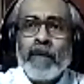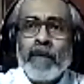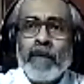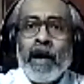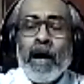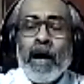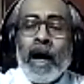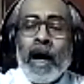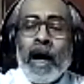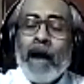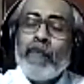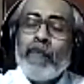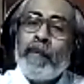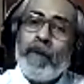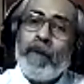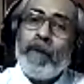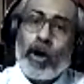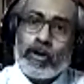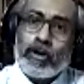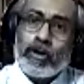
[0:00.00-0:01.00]
And people
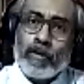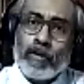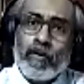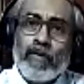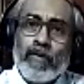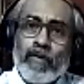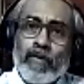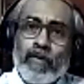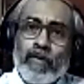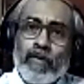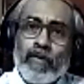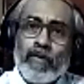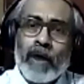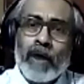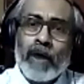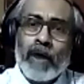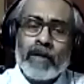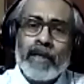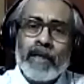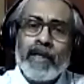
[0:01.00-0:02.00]
also move out in the
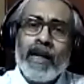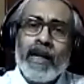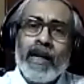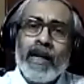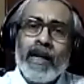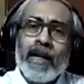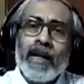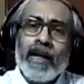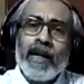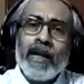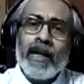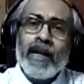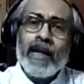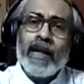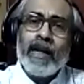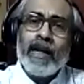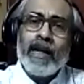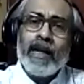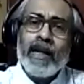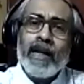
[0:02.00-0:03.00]
lean agricultural
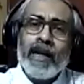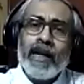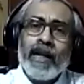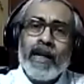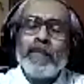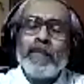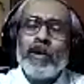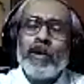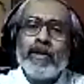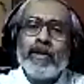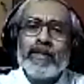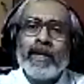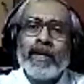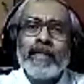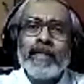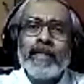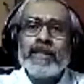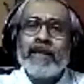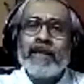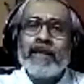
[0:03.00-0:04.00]
season because there is
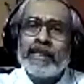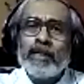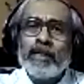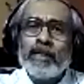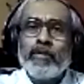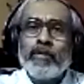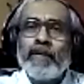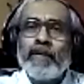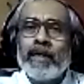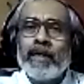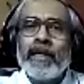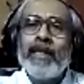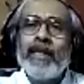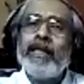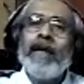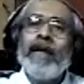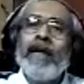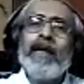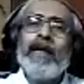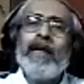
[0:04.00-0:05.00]
nothing to be done in their
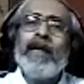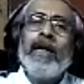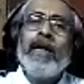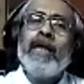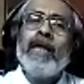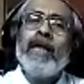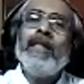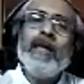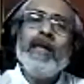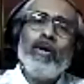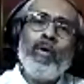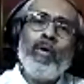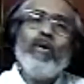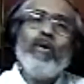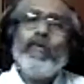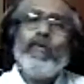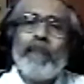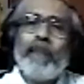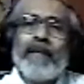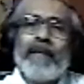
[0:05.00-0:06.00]
in their own
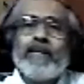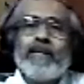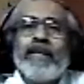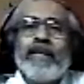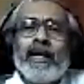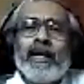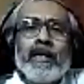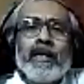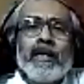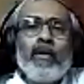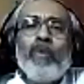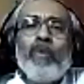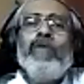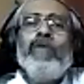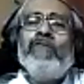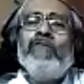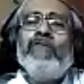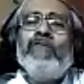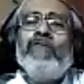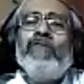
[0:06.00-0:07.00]
place, in their own
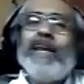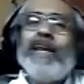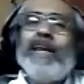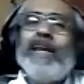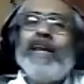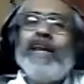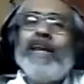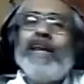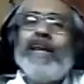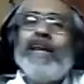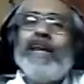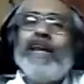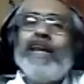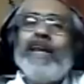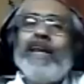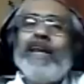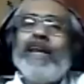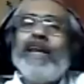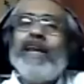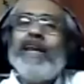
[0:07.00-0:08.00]
villages.
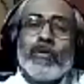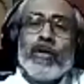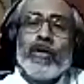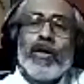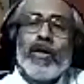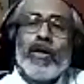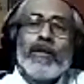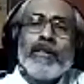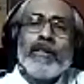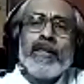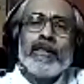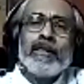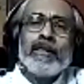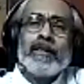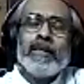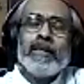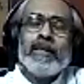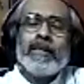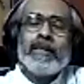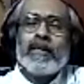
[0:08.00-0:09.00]
So this
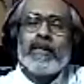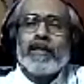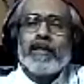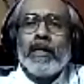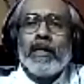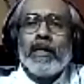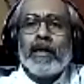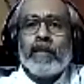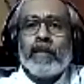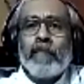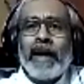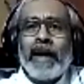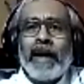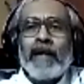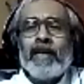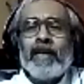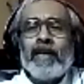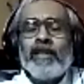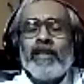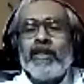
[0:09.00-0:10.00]
this uh,
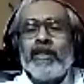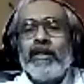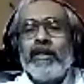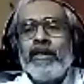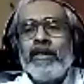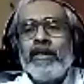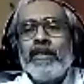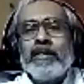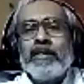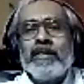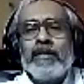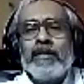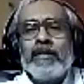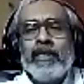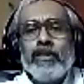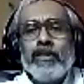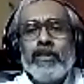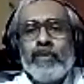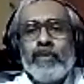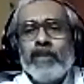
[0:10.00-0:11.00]
migration
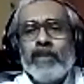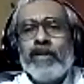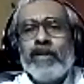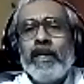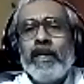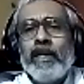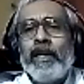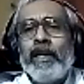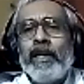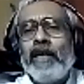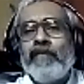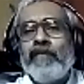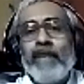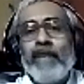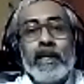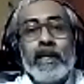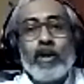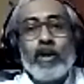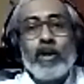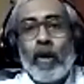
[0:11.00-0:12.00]
situation in India is very
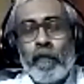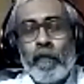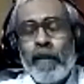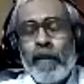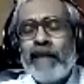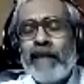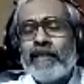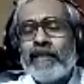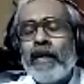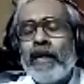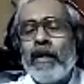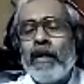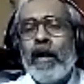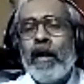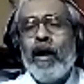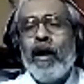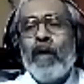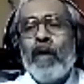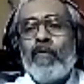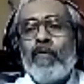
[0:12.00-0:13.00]
complex, and
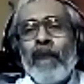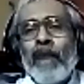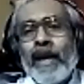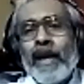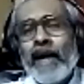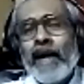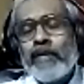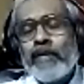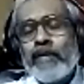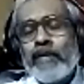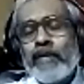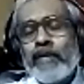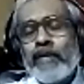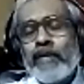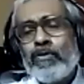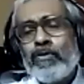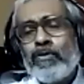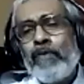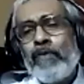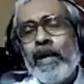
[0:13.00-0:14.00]
one has to
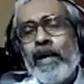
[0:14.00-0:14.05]
really